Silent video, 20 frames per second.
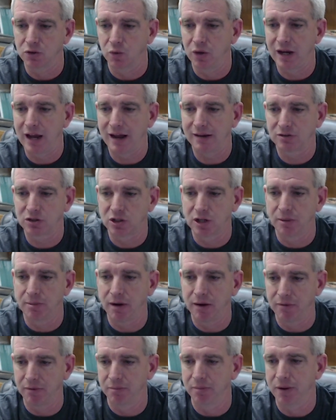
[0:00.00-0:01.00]
We have some
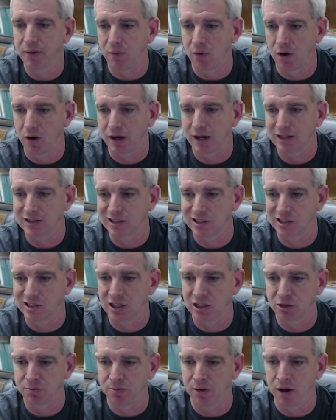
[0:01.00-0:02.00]
of them that work as
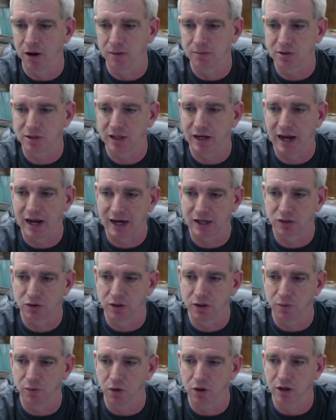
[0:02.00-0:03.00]
assist pumps that
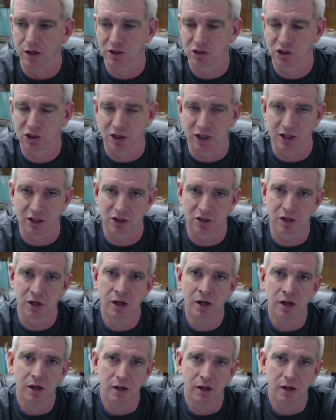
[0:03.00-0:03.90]
actually will assist